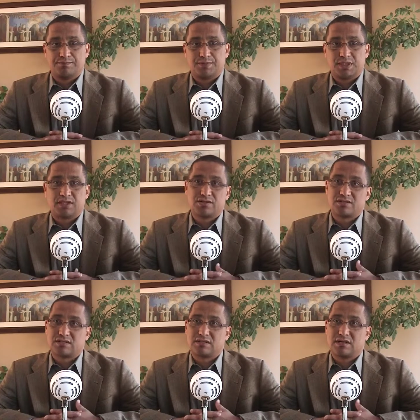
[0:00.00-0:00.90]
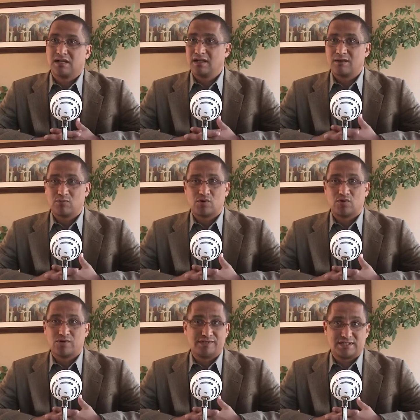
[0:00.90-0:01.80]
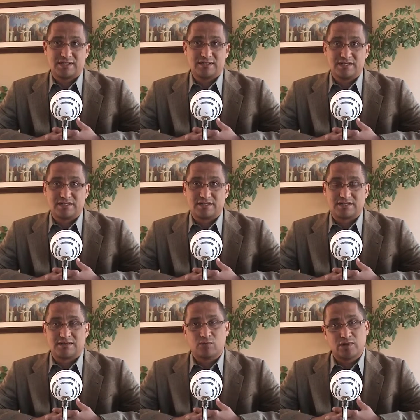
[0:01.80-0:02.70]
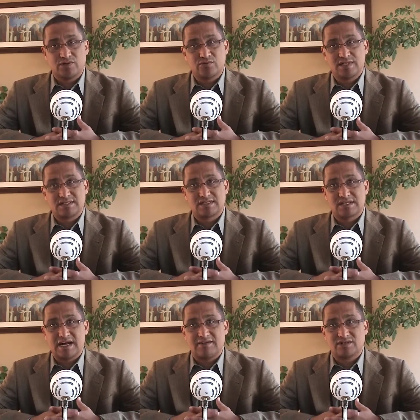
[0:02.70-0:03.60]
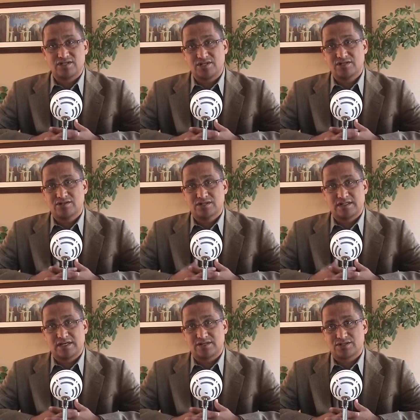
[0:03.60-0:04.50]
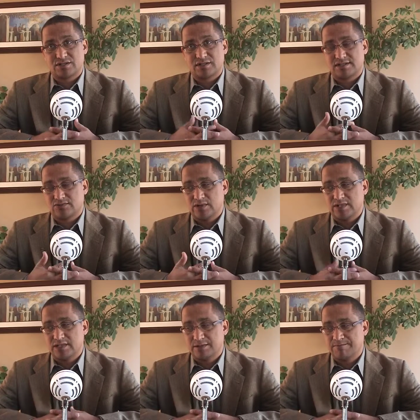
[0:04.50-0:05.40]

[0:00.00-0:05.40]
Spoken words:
But there's a lot more words than this, and one of the reasons to have the gender discussion that's written